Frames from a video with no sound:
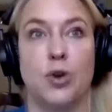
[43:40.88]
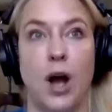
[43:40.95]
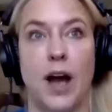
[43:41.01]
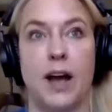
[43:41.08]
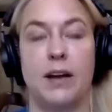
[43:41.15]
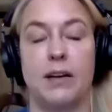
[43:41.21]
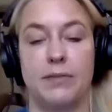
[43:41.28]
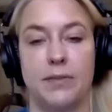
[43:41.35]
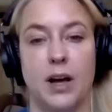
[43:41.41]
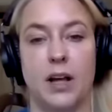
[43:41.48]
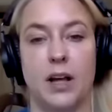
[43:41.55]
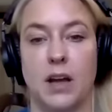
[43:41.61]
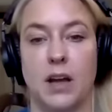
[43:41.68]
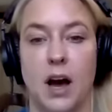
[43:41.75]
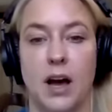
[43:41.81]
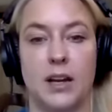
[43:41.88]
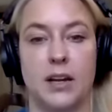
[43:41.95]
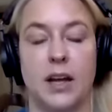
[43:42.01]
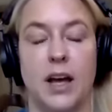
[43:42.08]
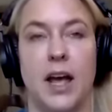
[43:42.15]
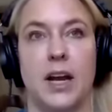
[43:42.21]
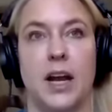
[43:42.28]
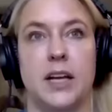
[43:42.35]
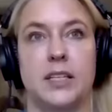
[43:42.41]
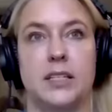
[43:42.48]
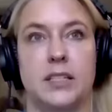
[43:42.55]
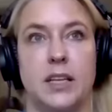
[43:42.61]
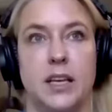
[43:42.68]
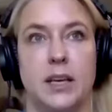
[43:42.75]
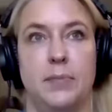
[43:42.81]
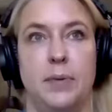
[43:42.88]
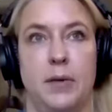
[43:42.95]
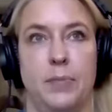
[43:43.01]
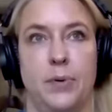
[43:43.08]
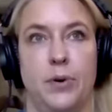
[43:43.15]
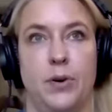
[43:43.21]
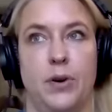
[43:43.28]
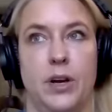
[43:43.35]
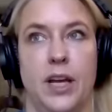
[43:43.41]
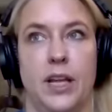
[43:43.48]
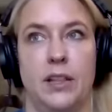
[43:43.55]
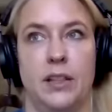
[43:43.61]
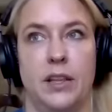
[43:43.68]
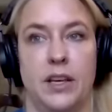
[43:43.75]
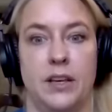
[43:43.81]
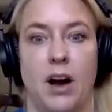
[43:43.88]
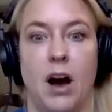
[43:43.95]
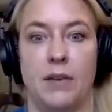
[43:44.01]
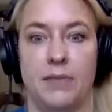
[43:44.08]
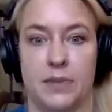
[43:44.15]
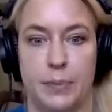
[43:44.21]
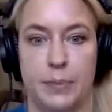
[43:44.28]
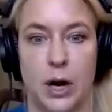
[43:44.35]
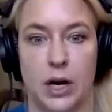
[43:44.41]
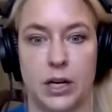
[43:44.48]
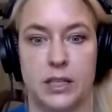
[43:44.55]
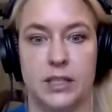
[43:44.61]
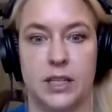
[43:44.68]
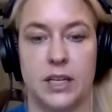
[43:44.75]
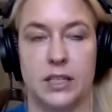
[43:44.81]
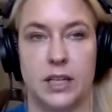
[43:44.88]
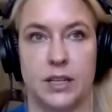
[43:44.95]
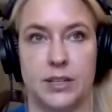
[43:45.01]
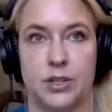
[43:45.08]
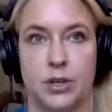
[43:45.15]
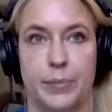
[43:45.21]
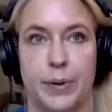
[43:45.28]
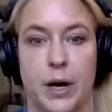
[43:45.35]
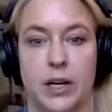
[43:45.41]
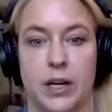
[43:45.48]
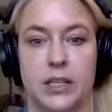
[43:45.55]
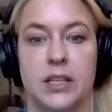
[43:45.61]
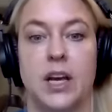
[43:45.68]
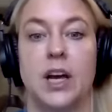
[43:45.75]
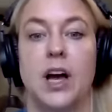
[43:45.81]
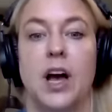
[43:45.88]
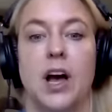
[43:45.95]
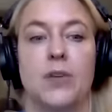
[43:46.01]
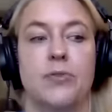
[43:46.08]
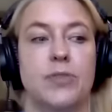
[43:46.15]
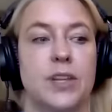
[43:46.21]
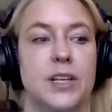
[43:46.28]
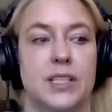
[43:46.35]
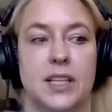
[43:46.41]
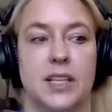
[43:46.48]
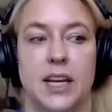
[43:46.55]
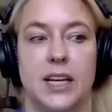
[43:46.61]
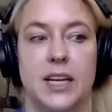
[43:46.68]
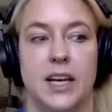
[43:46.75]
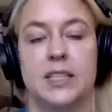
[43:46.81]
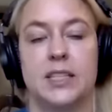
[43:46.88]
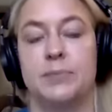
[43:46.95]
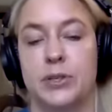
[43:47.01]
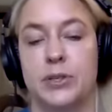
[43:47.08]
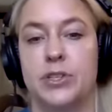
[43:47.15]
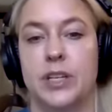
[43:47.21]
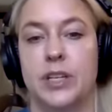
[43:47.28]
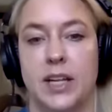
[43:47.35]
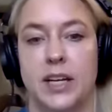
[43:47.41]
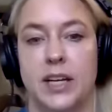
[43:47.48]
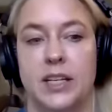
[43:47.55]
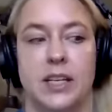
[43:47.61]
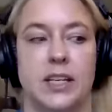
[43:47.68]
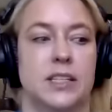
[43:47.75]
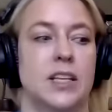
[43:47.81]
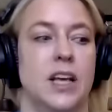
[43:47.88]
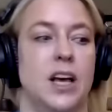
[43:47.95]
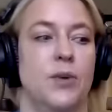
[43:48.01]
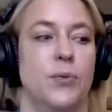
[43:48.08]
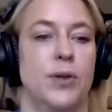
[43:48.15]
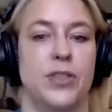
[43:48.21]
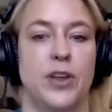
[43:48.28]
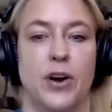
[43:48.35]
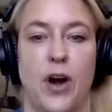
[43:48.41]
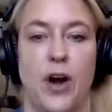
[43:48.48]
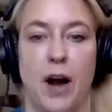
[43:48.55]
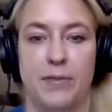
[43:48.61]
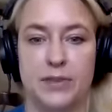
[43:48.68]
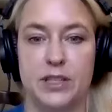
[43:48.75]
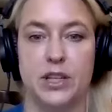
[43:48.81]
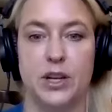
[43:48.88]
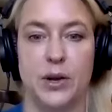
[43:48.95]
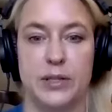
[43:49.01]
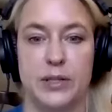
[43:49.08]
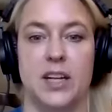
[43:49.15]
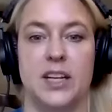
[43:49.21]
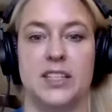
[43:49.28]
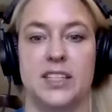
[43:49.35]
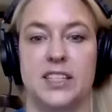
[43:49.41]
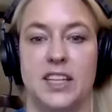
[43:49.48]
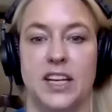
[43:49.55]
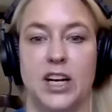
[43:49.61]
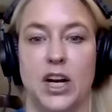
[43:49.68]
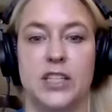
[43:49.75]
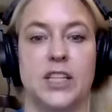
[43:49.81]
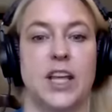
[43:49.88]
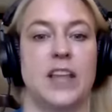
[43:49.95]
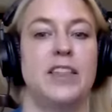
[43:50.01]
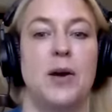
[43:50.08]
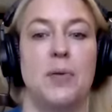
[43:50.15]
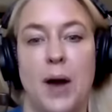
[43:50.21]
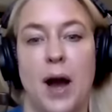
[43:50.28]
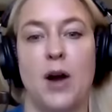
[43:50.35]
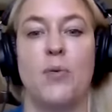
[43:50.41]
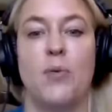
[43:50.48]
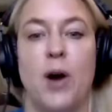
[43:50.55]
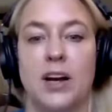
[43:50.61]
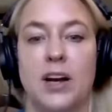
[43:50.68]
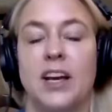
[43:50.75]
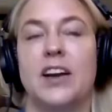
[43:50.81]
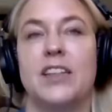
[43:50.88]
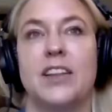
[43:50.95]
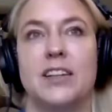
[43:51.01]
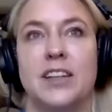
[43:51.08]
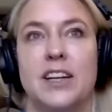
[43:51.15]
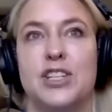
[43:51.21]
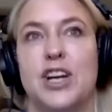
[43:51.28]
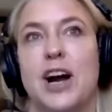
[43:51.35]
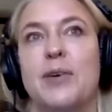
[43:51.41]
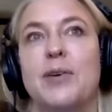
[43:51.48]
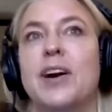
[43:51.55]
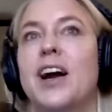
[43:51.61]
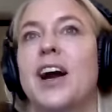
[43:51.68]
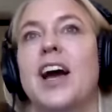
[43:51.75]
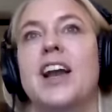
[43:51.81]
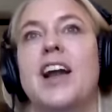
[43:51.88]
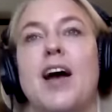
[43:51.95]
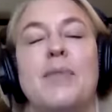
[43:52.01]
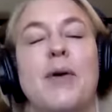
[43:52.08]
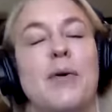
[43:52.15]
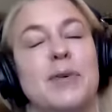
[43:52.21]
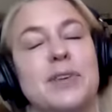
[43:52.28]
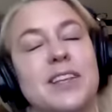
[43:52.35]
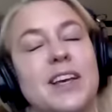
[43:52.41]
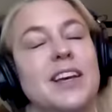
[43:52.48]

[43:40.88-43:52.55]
drive a lot, and I see people in the office parks and industrial parks. These ladies, it's usually ladies with their office clothes on and sneakers, and they're power walking on their lunch hour. And I'm always